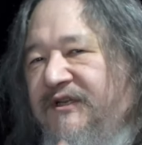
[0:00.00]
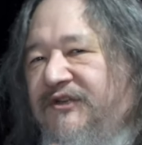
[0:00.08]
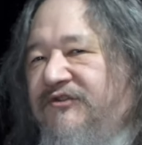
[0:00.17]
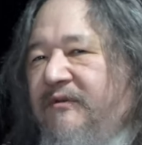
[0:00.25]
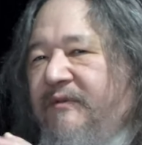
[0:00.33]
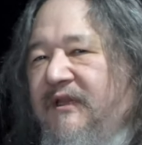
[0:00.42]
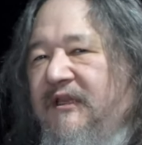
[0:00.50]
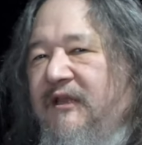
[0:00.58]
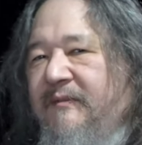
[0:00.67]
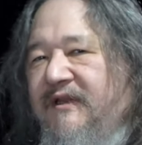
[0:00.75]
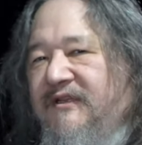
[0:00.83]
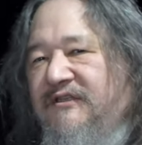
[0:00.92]
distributed
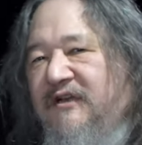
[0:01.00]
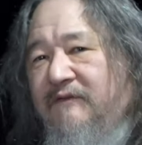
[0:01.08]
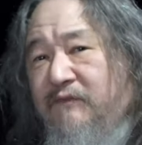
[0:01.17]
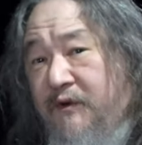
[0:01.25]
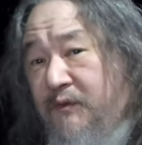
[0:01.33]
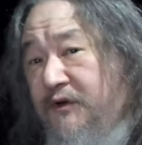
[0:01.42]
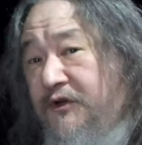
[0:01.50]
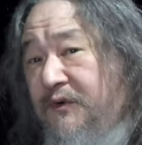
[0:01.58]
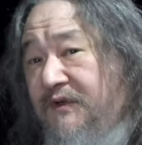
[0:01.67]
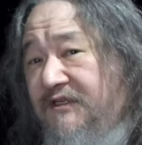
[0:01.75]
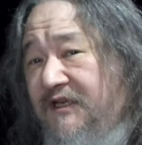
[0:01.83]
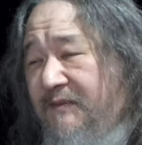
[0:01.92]
limited stuff we were
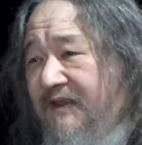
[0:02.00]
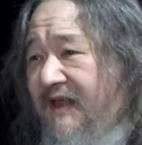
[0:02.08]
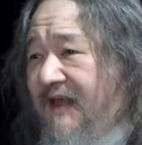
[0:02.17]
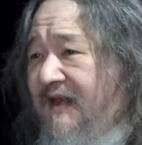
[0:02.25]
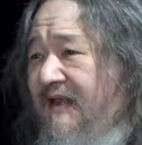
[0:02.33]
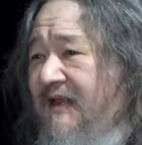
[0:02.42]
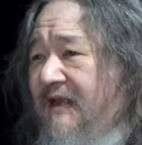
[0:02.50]
doing some of that